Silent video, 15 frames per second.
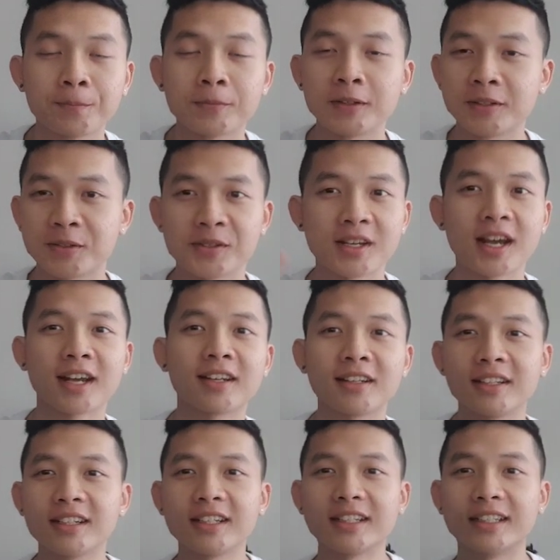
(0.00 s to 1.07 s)

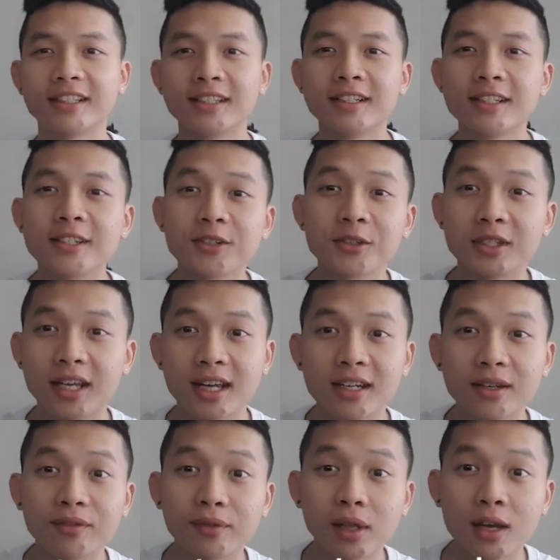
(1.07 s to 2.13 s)
Exactly. So
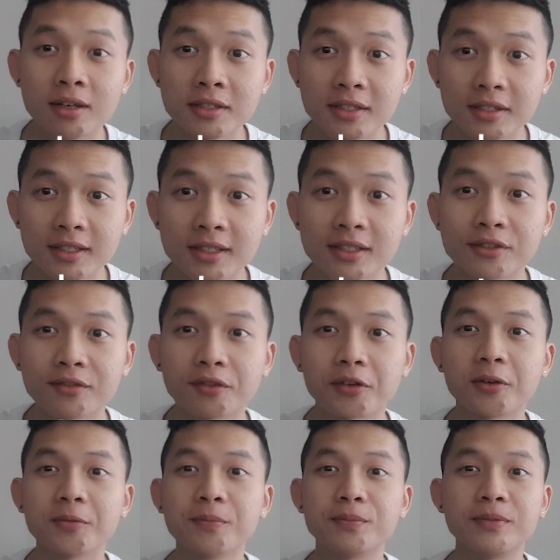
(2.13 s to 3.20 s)
candy floss is
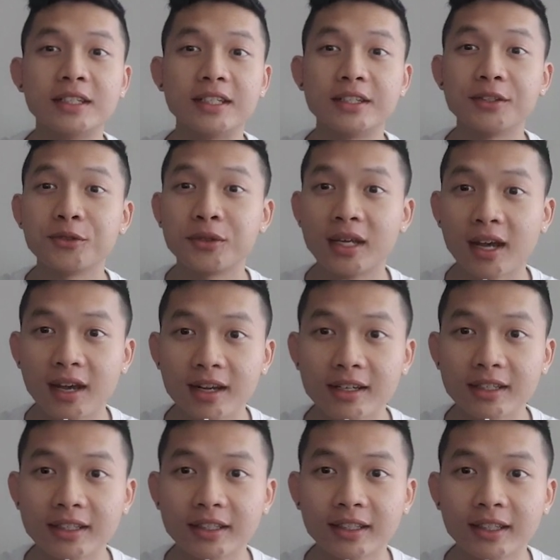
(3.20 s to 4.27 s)
from the
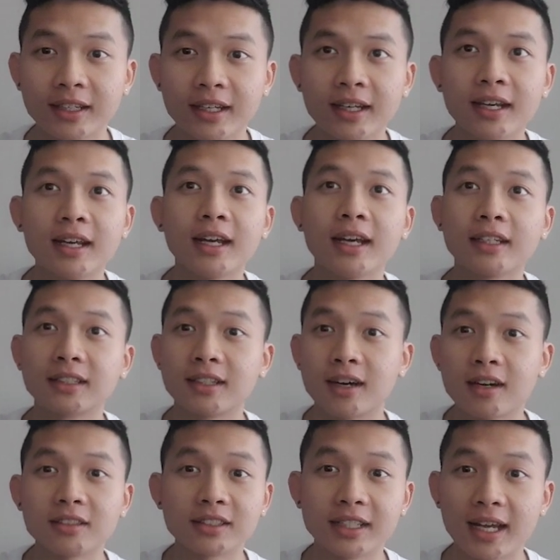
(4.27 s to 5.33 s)
UK and
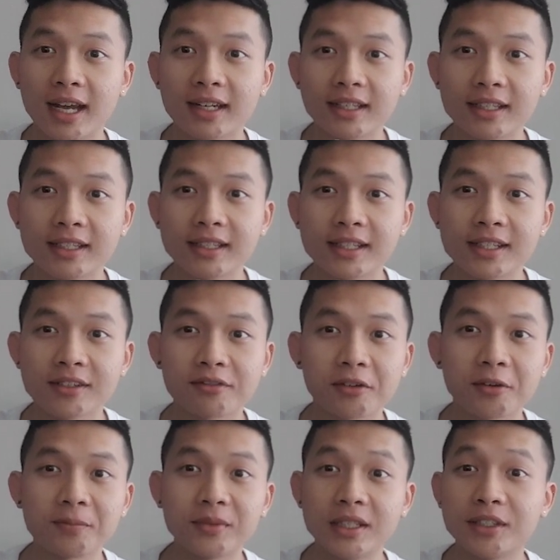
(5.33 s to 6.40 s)
cotton candy is
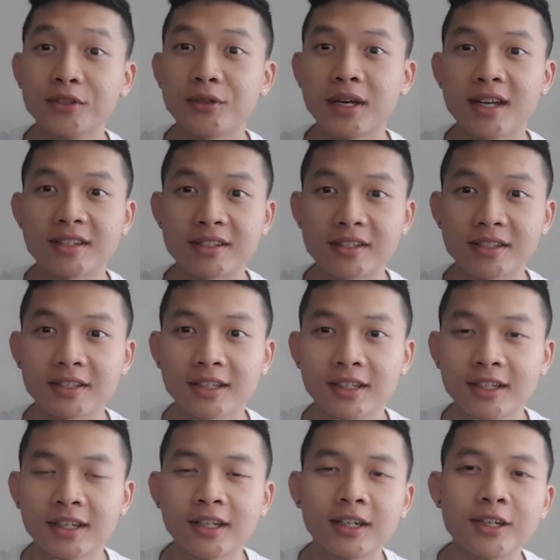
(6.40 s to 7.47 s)
from the US.
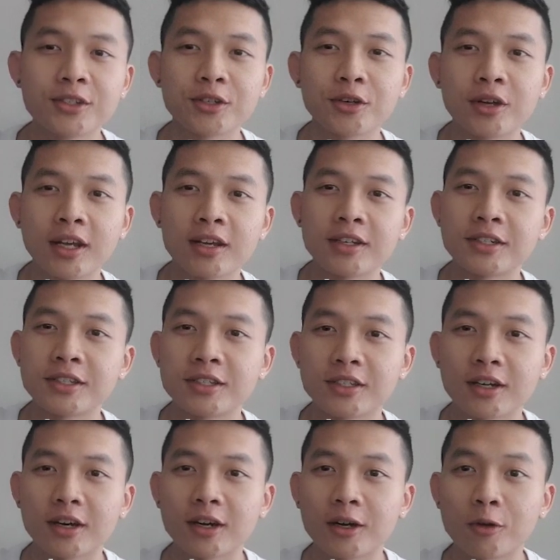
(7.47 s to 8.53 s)
So there's
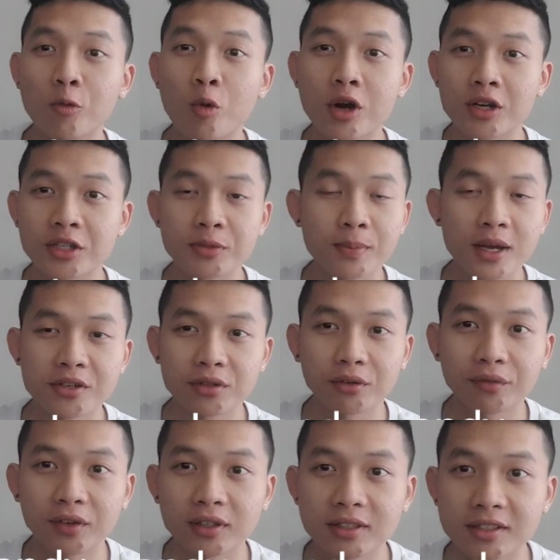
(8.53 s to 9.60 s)
one special
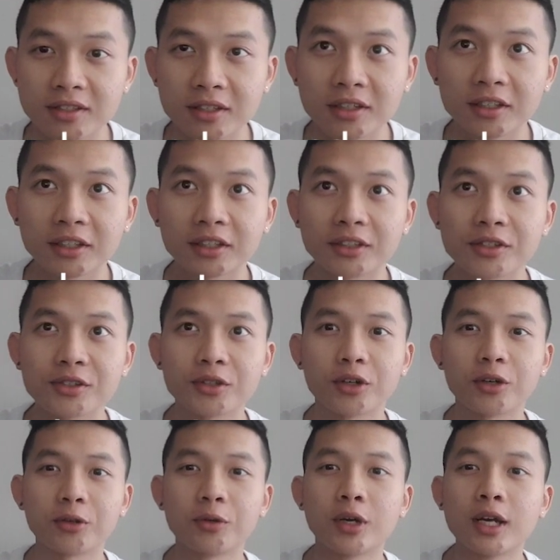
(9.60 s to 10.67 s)
things here.
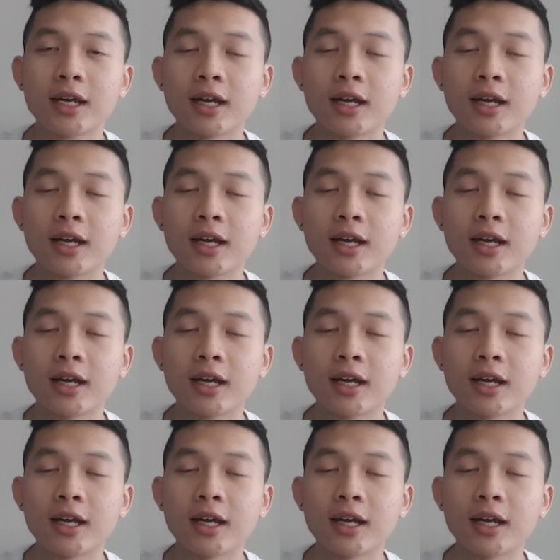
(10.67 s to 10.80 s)
So